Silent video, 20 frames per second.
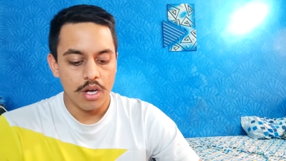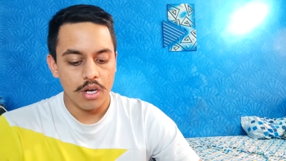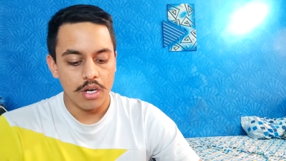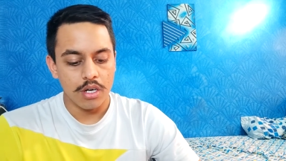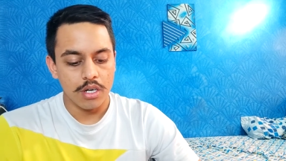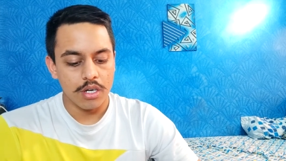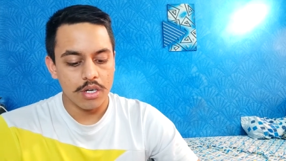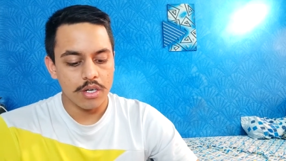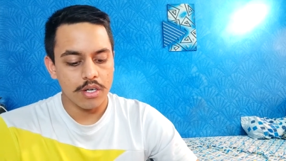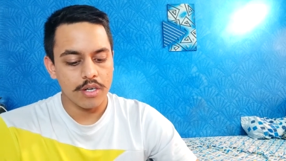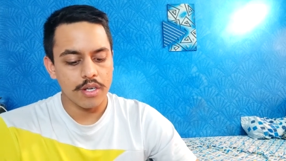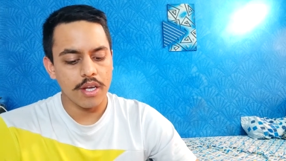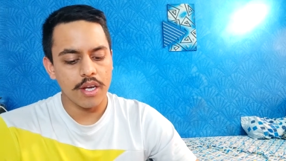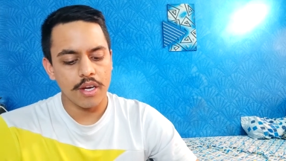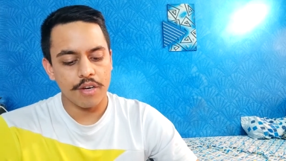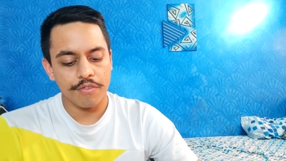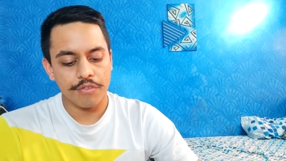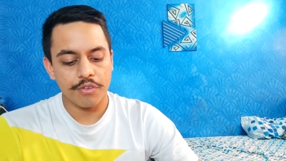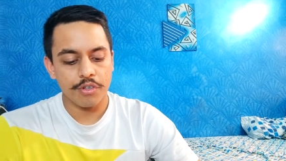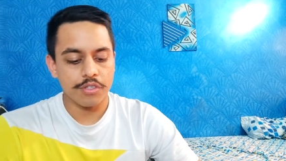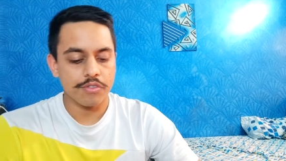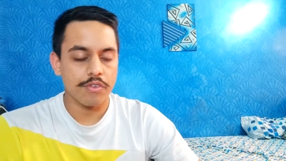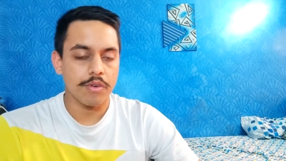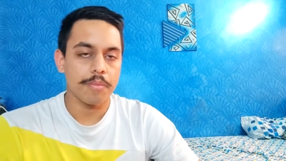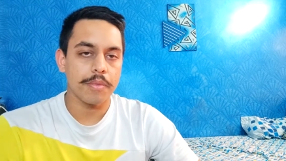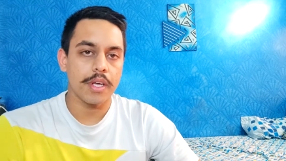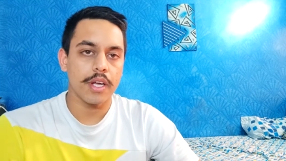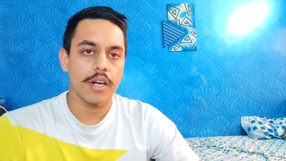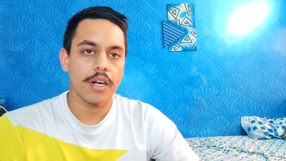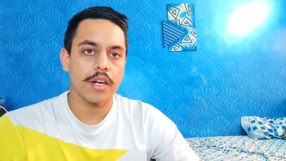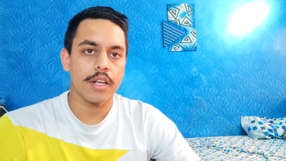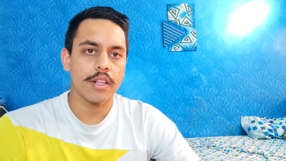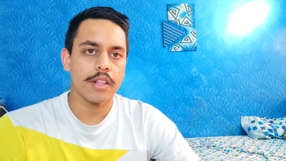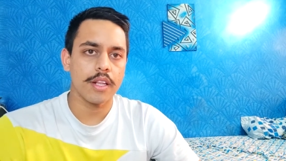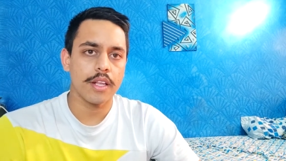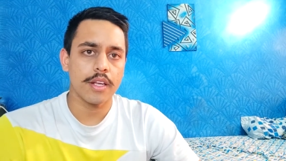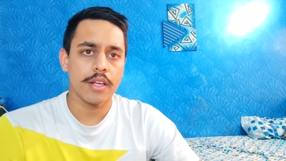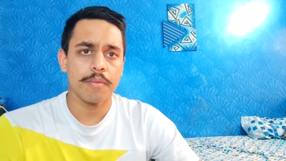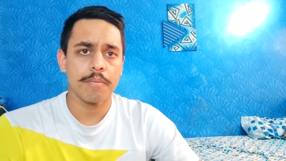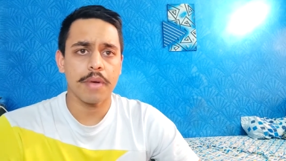Yeah, of course, from that,
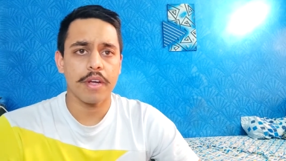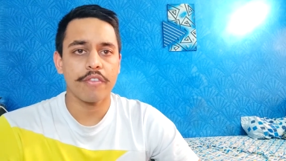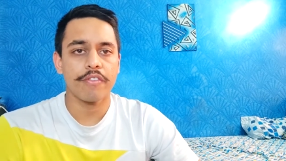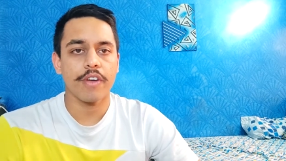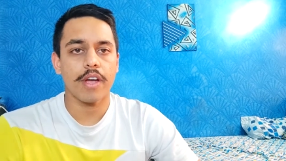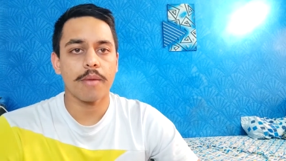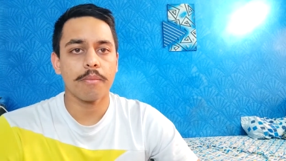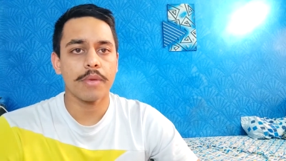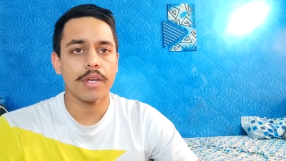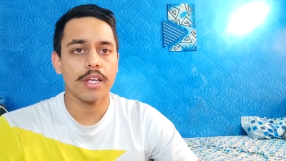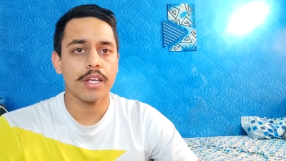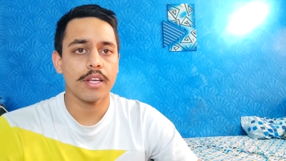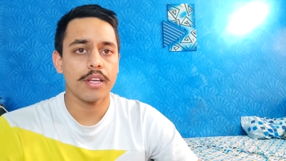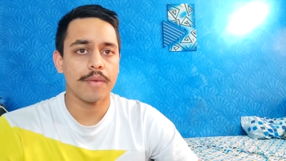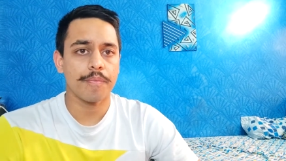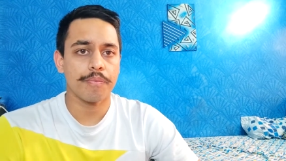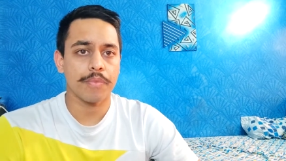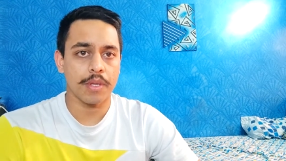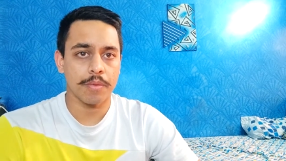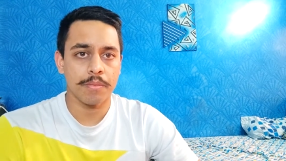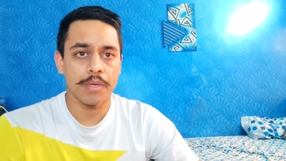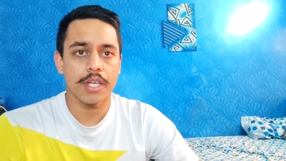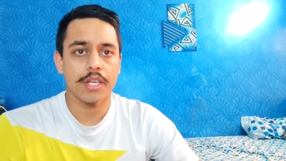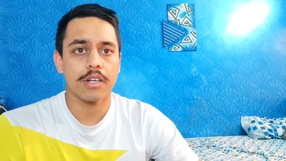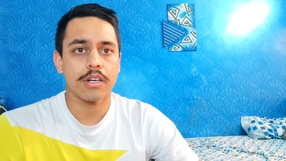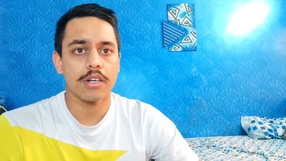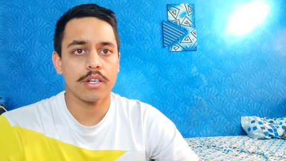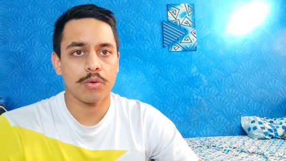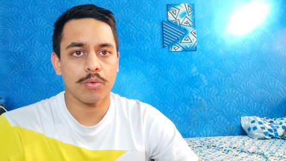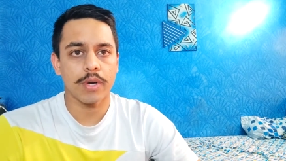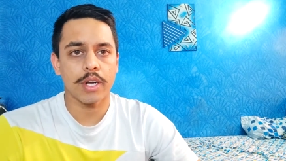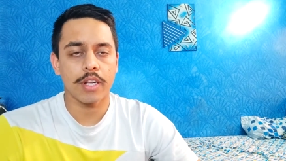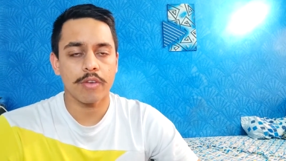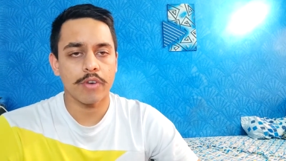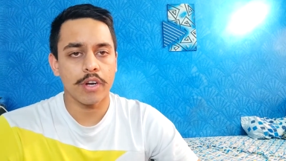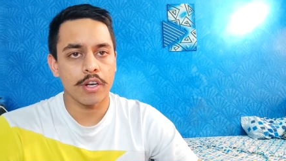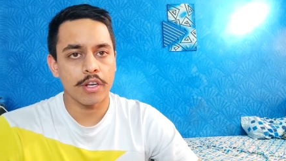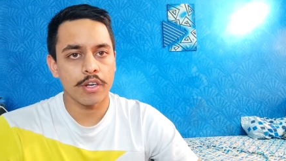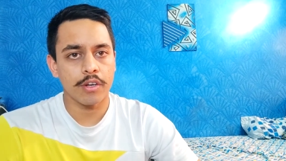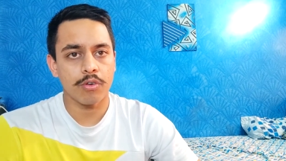in my family, being a
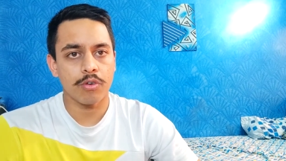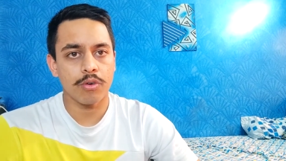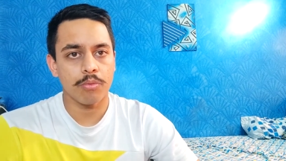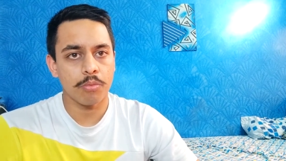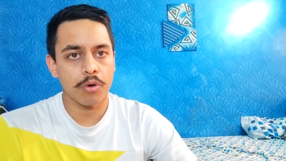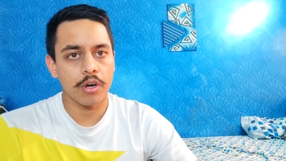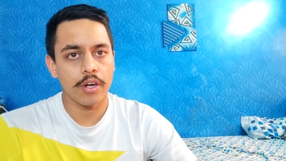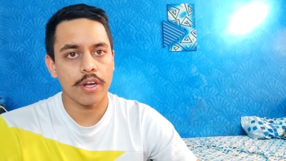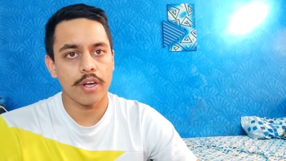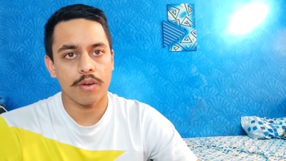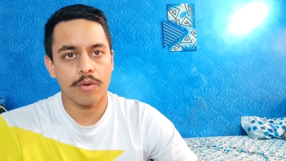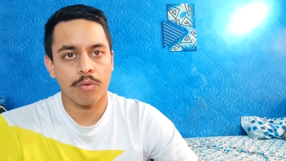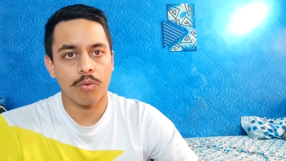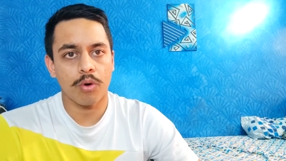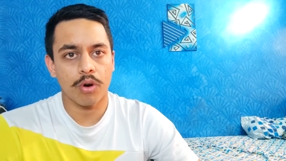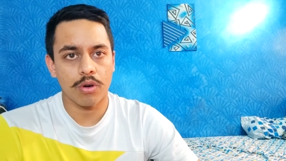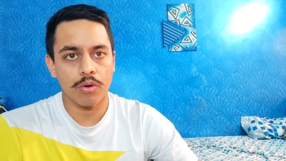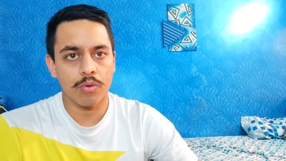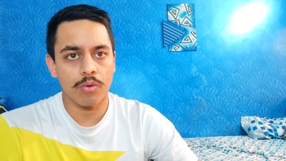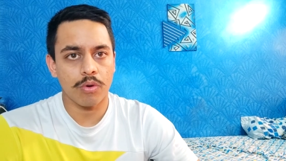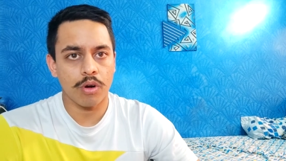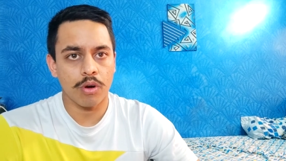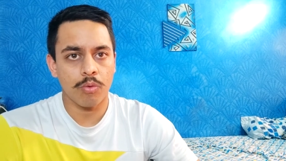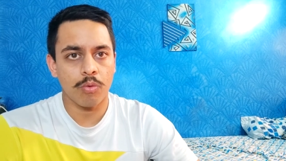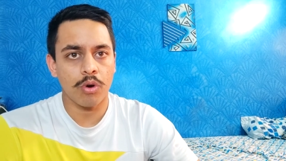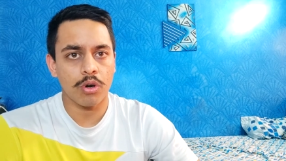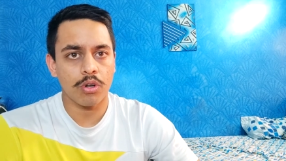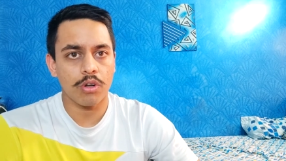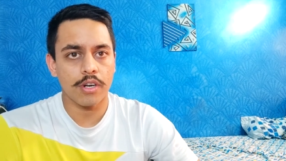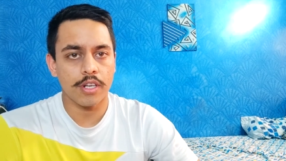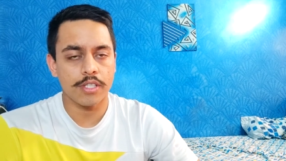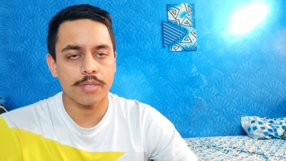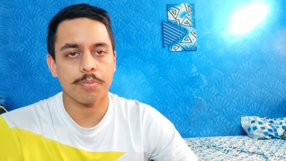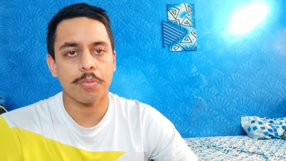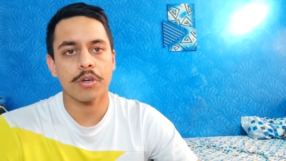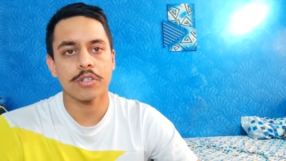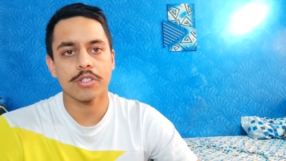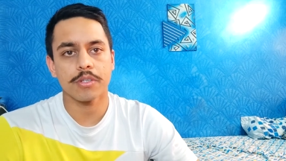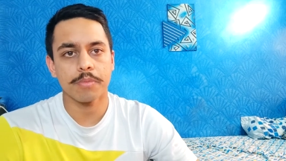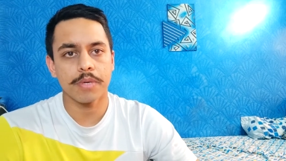21-year-old boy, what all
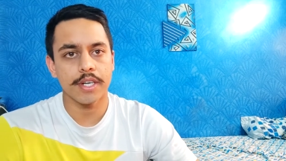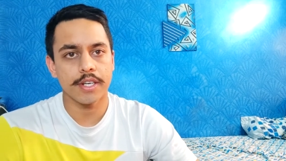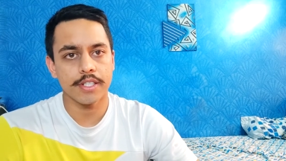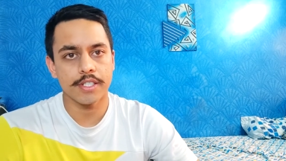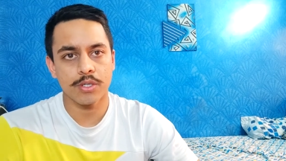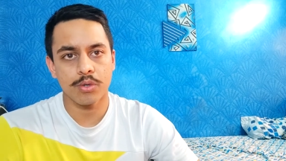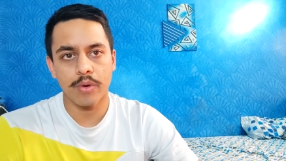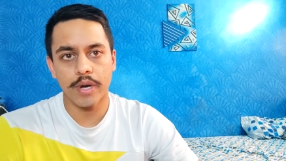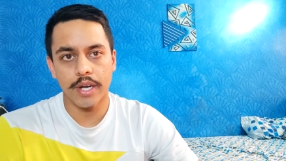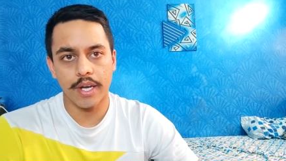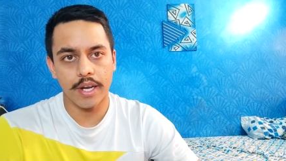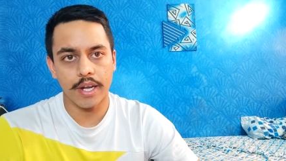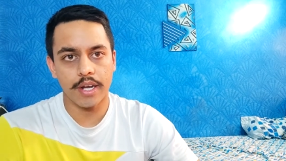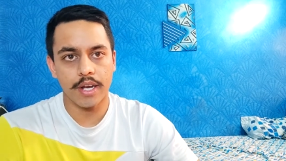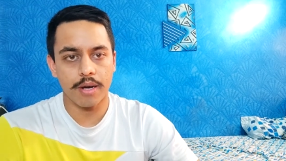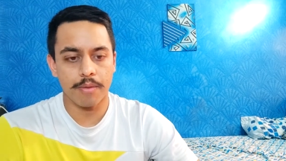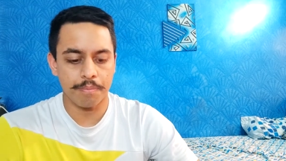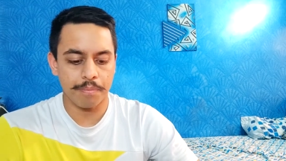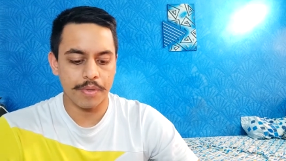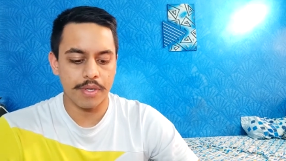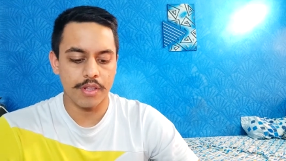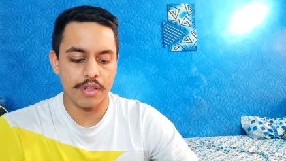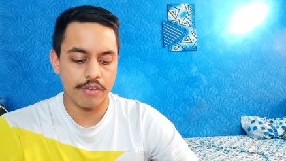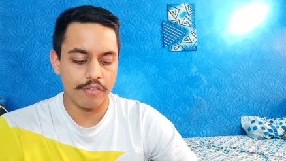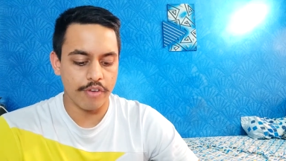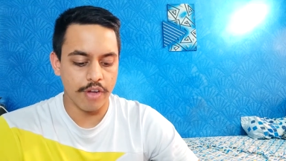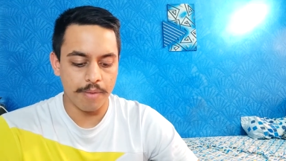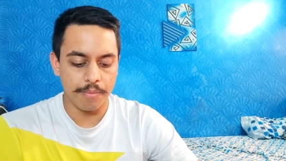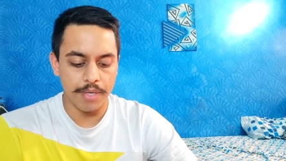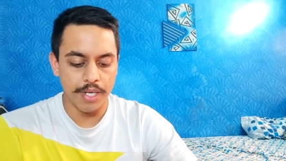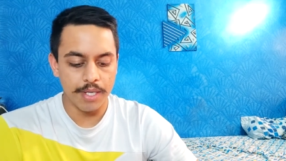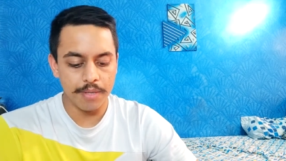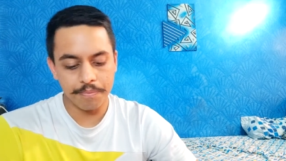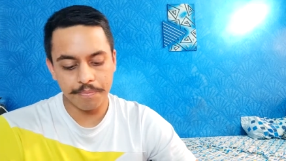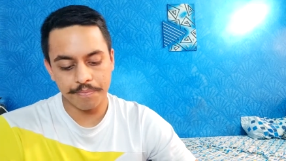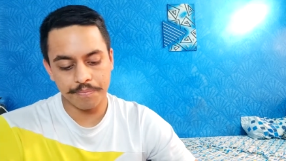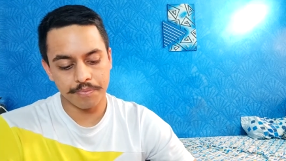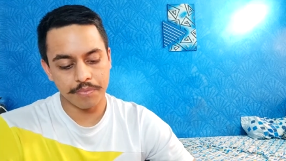responsibilities do I take up in the family?